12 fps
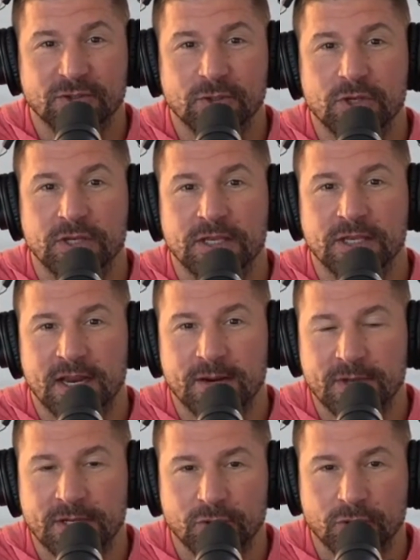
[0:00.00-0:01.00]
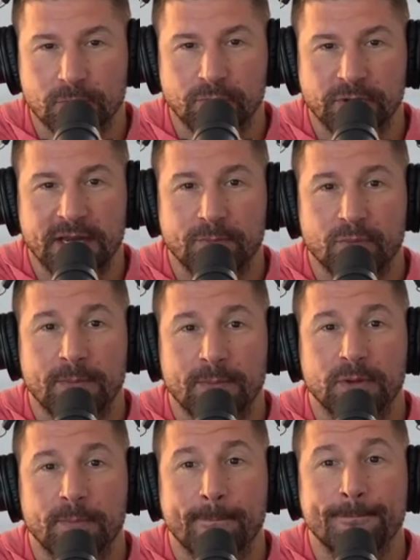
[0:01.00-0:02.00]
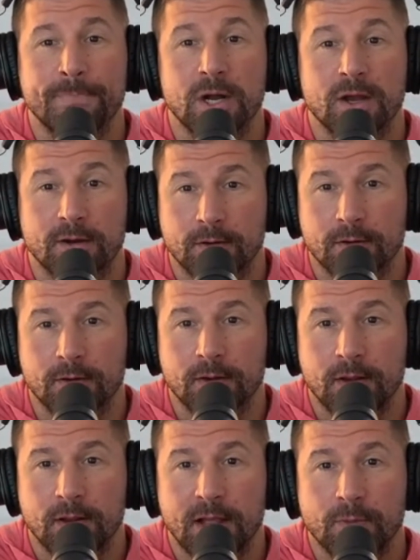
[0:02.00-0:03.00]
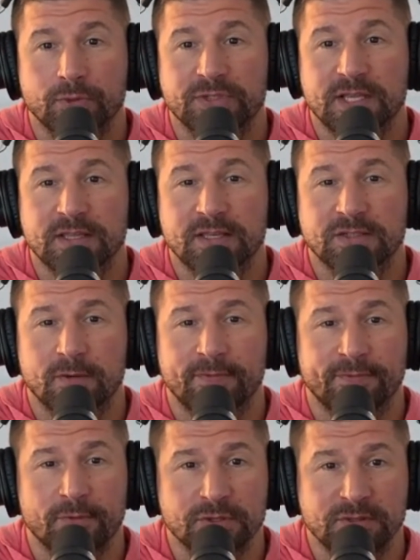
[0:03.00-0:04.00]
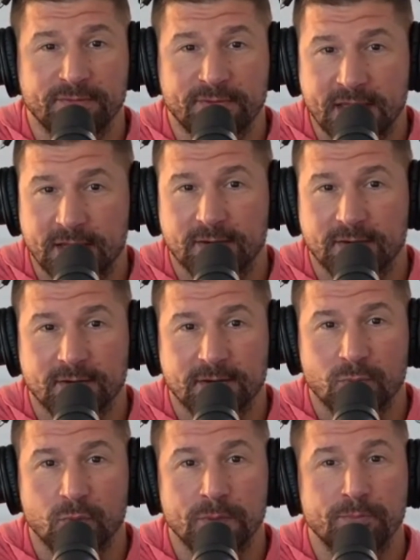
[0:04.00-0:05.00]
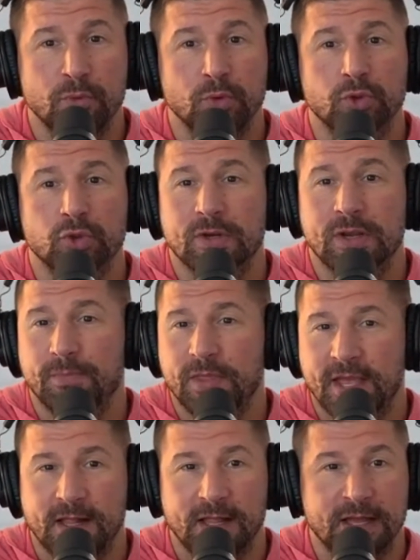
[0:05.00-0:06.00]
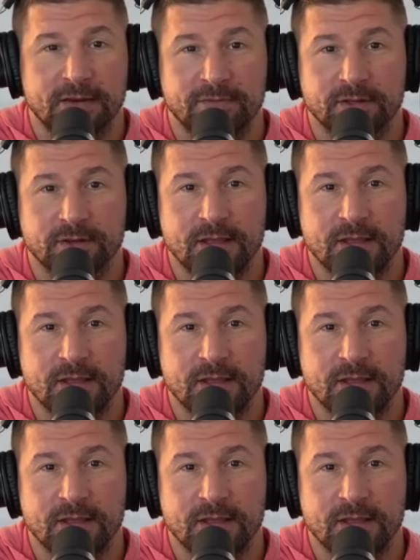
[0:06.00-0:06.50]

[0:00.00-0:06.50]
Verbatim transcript: So you, you got to make sure you're planning properly. But I will say this, our first event, we bootstrapped the hell out of it.